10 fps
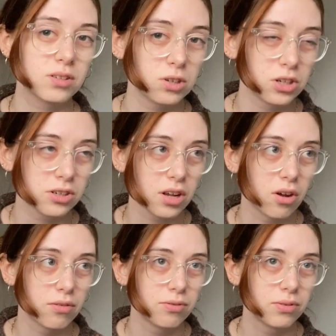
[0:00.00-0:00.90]

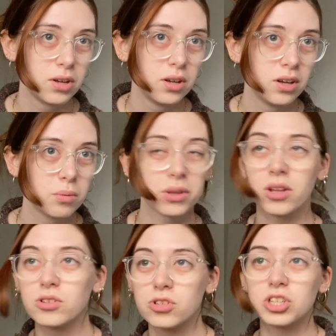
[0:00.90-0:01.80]
herself with all
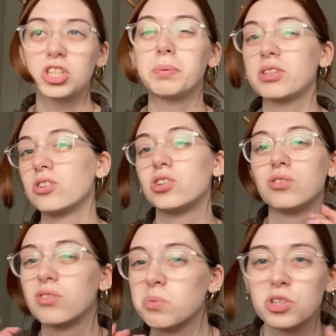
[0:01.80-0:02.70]
those, like, she picks and
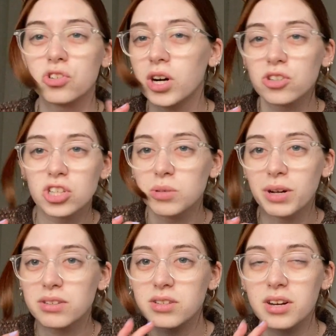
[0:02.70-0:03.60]
chooses which drugs she
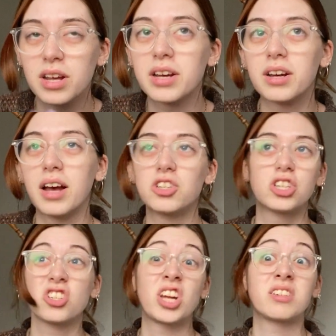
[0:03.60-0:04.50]
wants to take, and she
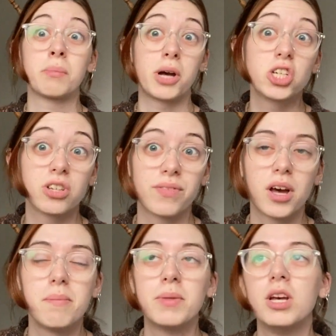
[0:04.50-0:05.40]
just takes a bunch of
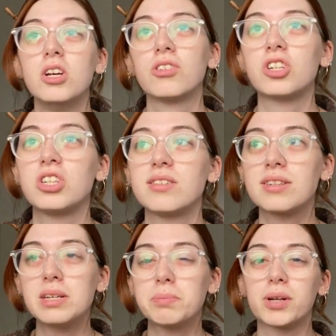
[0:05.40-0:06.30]
them. So that she's
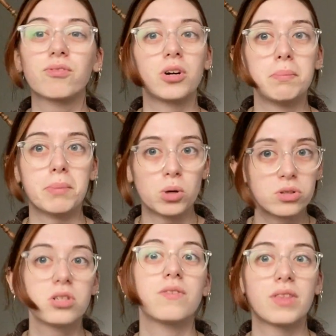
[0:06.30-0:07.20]
sleeping for
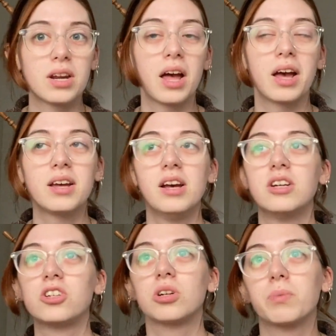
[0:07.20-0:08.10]
most of the day.
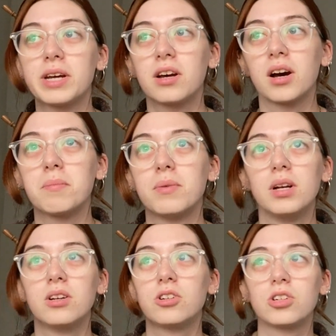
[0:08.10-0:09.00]
She'll wake up,
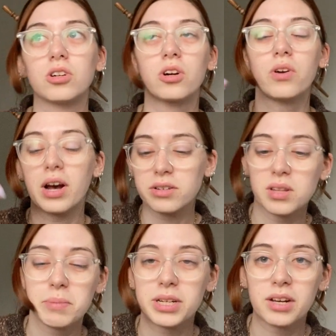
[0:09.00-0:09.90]
she'll go down to the
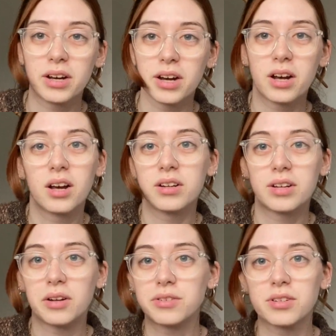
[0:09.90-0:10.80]
bodega
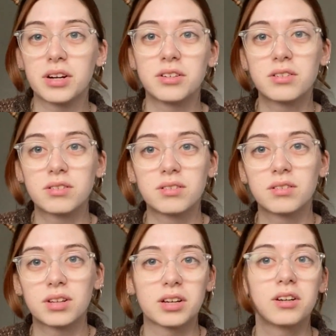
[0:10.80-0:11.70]
downstairs,
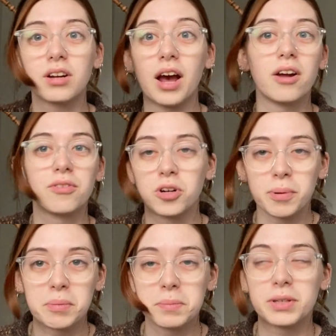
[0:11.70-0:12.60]
like out of her
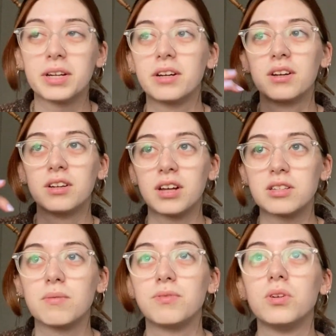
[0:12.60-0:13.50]
apartment building, get
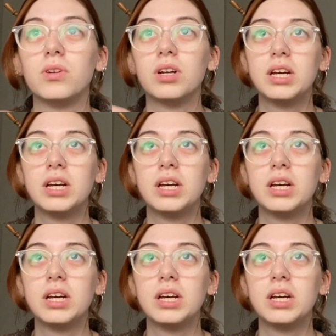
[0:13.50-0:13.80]
some food,